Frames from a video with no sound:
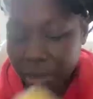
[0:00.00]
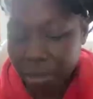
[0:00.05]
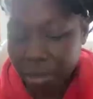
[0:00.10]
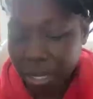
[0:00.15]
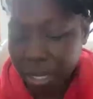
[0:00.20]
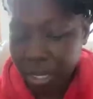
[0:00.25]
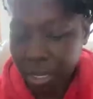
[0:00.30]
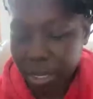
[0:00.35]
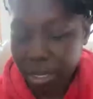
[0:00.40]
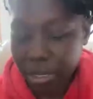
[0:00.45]

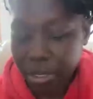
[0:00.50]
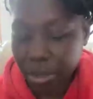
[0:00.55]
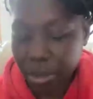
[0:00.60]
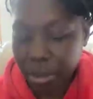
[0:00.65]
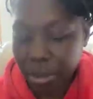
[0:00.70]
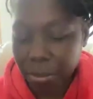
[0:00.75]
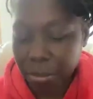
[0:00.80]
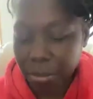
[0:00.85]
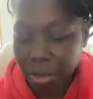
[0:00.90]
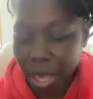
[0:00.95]
because
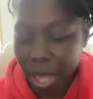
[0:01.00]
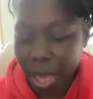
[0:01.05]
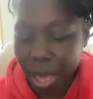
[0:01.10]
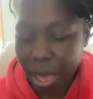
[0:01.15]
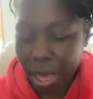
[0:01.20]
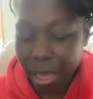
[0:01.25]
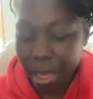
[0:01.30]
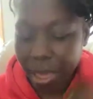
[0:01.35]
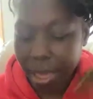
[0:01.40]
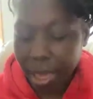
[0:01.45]

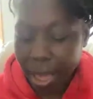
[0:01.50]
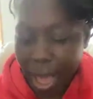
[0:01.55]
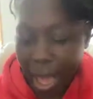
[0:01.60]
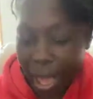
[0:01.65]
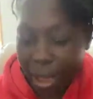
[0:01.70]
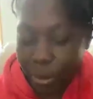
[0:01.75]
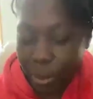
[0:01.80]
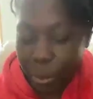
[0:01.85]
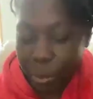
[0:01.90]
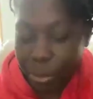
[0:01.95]

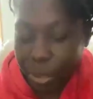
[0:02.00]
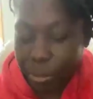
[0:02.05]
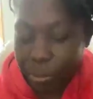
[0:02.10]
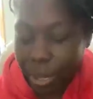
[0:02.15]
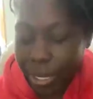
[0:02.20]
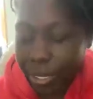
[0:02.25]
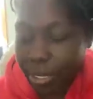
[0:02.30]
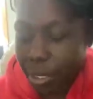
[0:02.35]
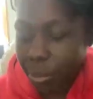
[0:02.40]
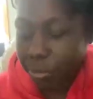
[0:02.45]
I don't put
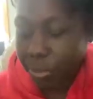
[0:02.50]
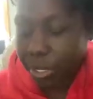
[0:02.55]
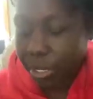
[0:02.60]
myself in